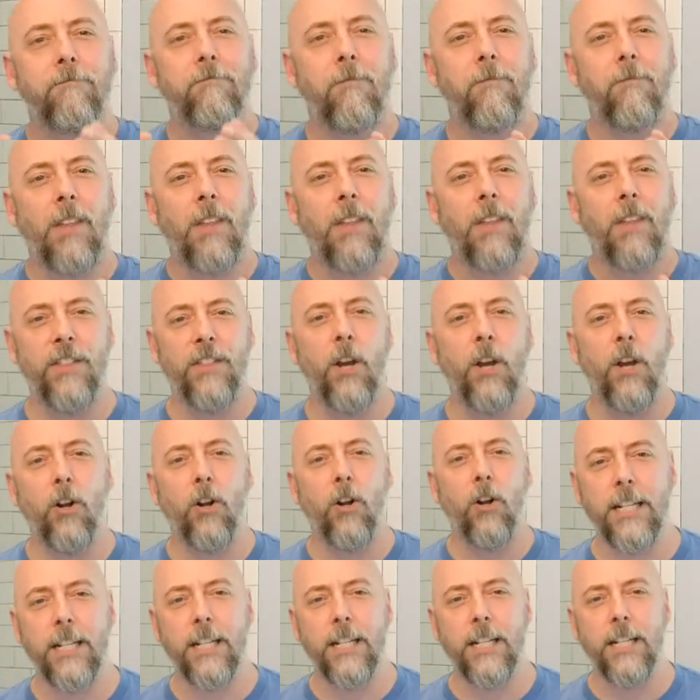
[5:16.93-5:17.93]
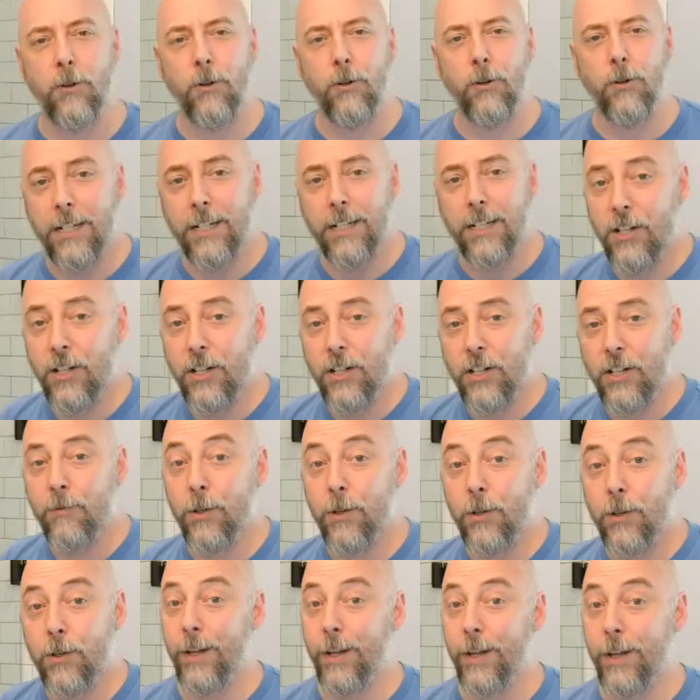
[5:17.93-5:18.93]
the all digital edition, which
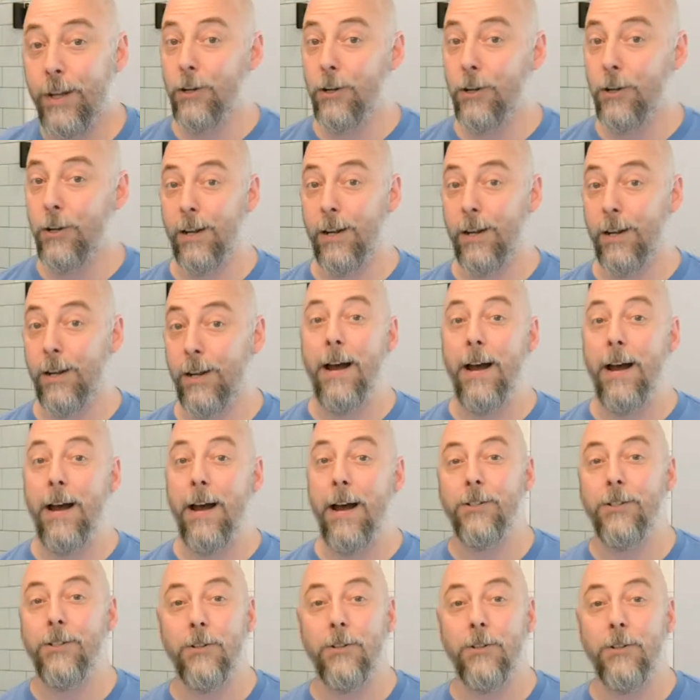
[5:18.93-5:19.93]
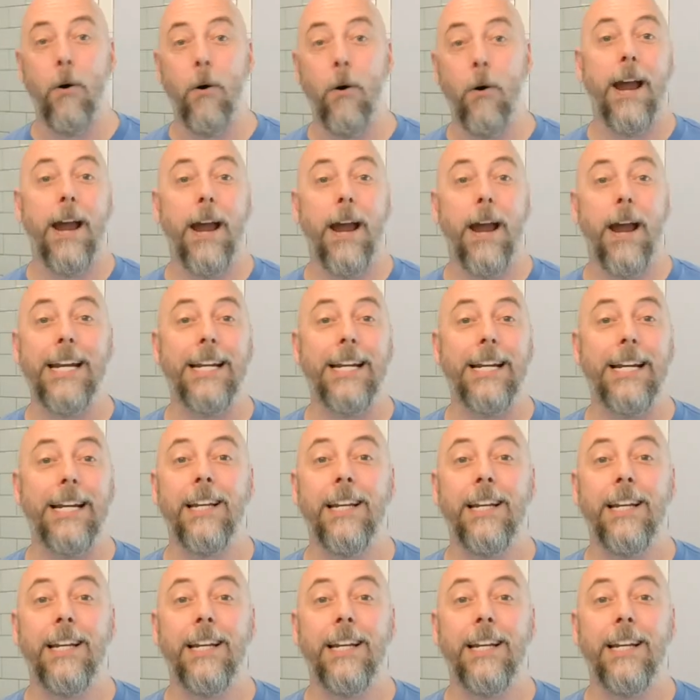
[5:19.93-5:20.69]
we can talk about, you know I hate it.